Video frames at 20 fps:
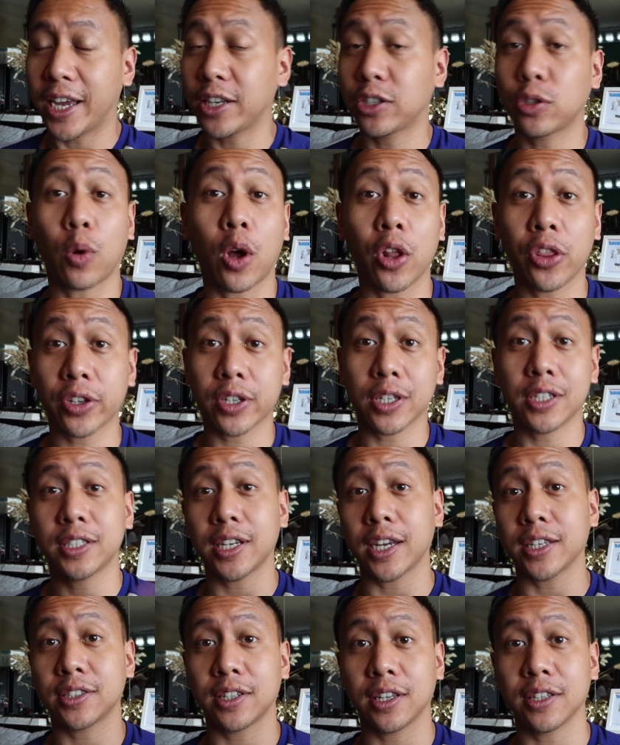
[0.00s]
And to all the
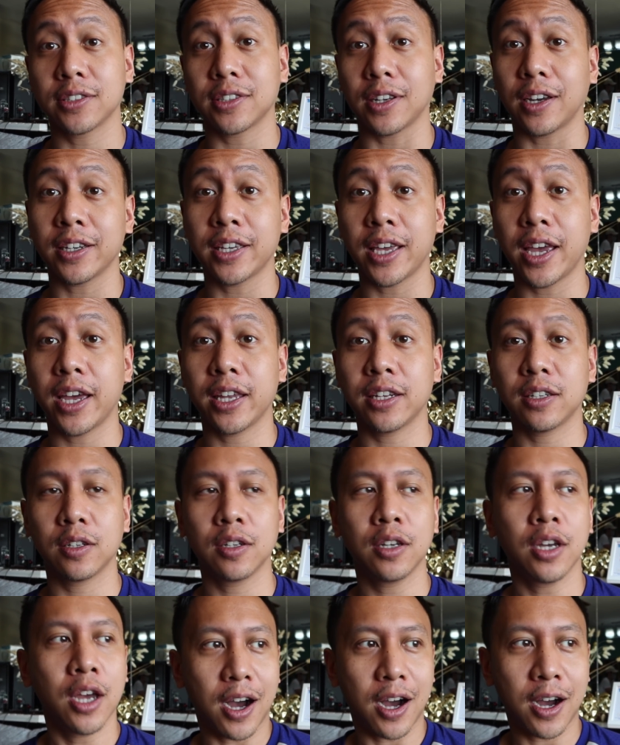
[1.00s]
contestants
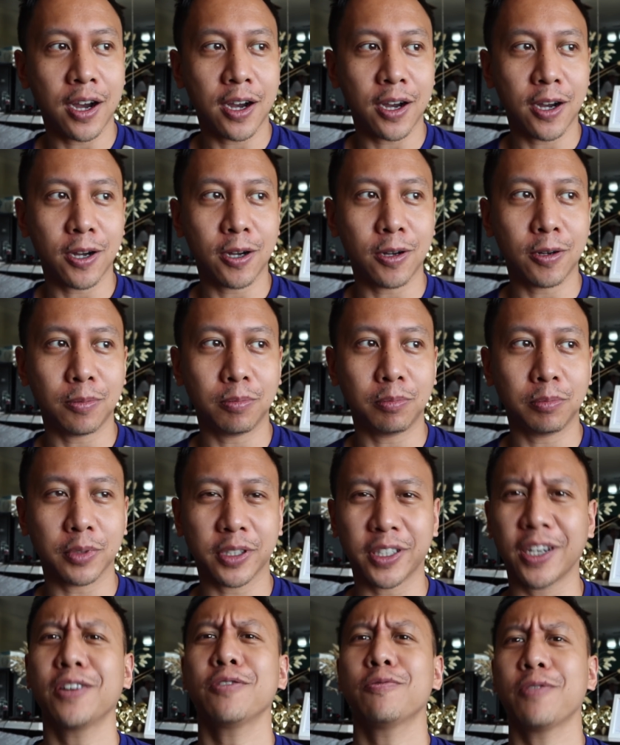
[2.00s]
again,
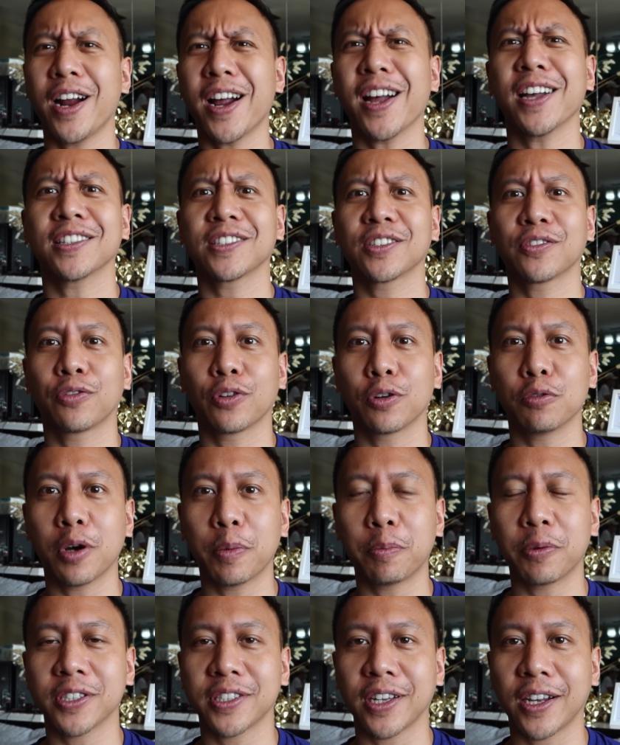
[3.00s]
congrats for
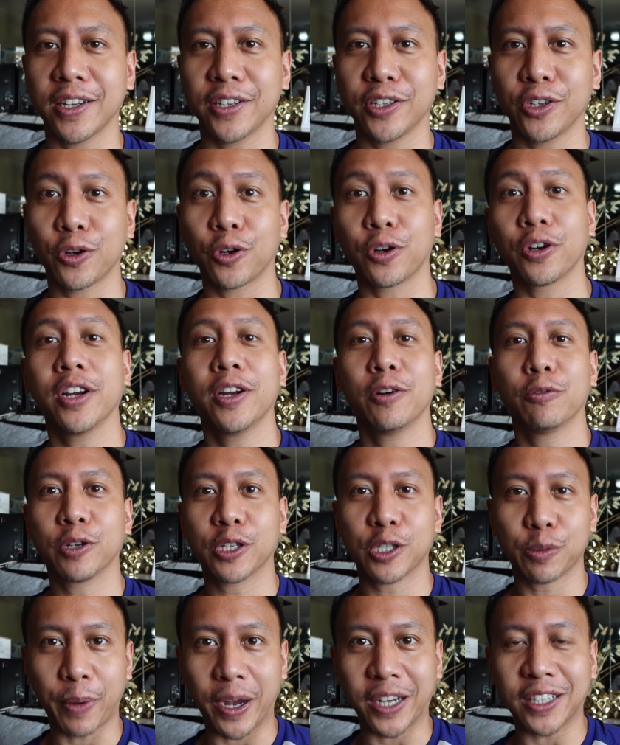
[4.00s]
representing your
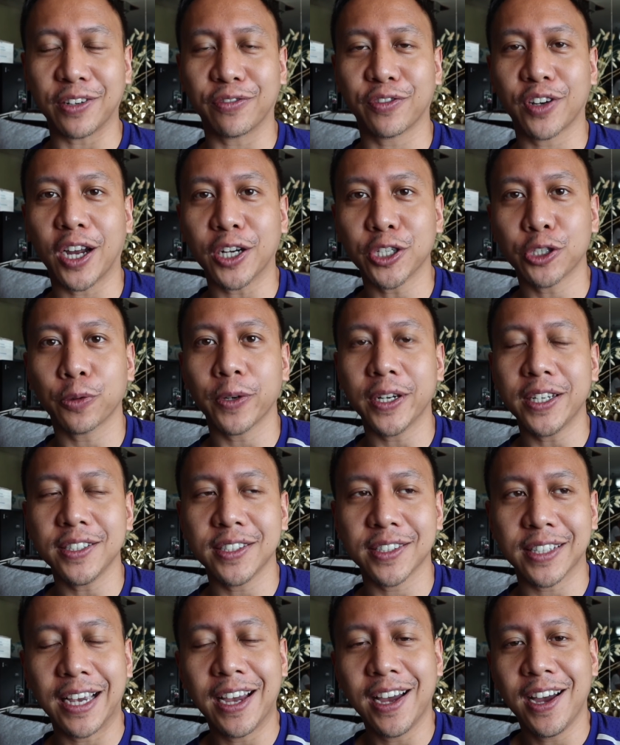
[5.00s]
respective
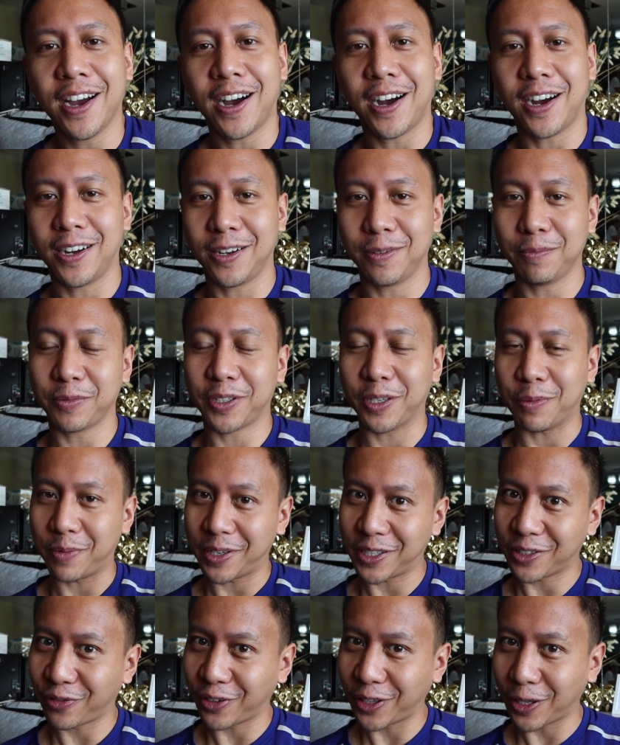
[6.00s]
countries. To
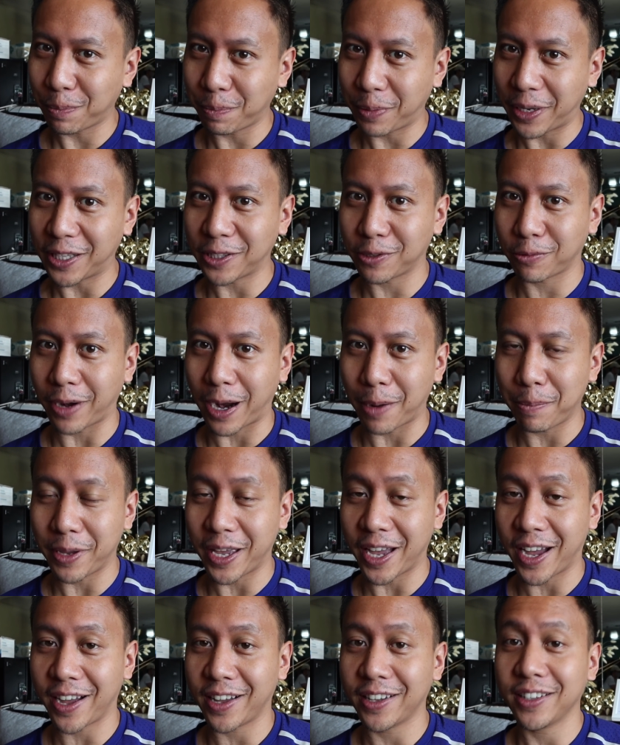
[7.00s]
Miss Philippines,
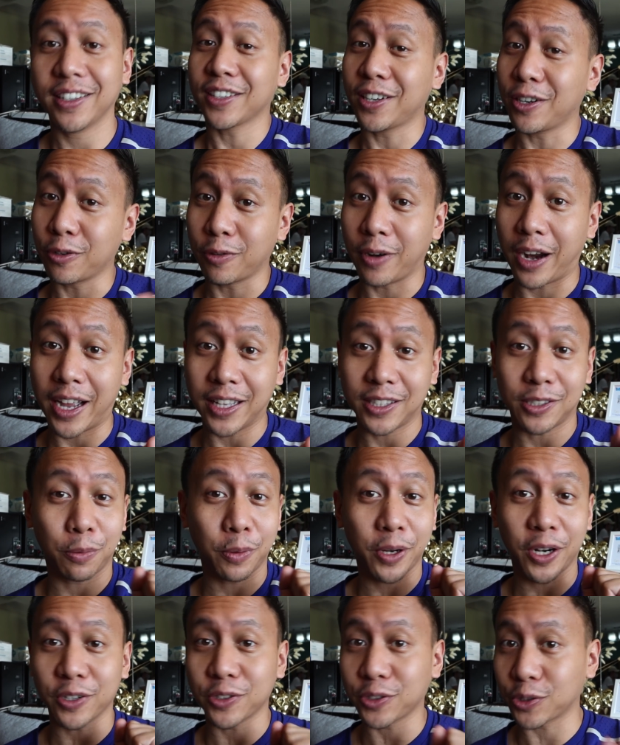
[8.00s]
Rabia, congrats.
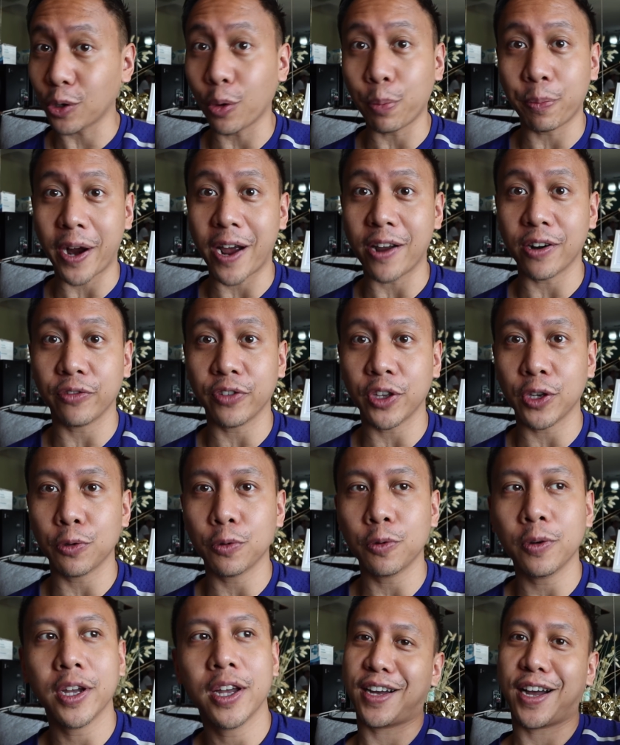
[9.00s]
We are so proud of
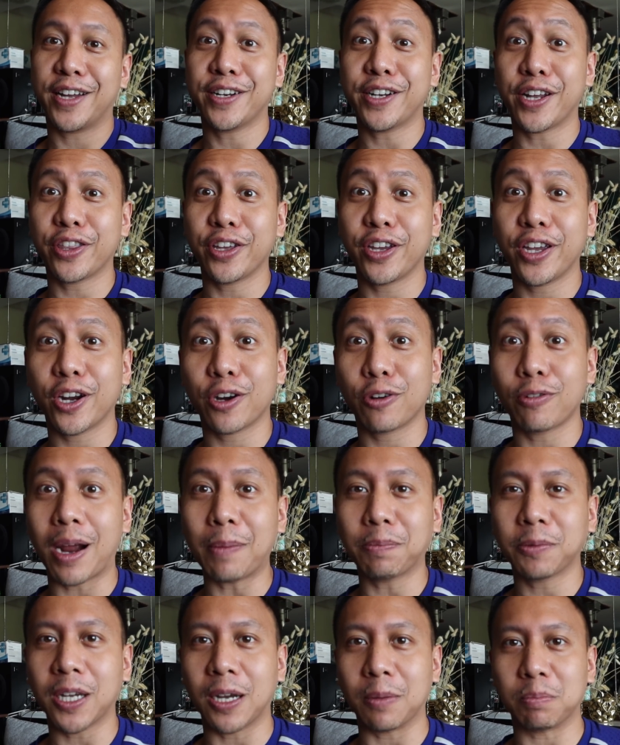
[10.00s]
you. Another year
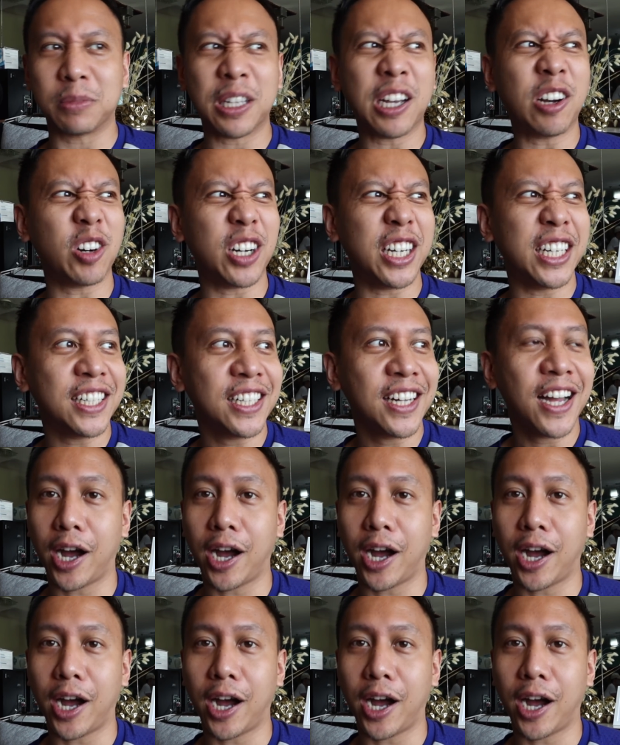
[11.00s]
wrapped up. Now,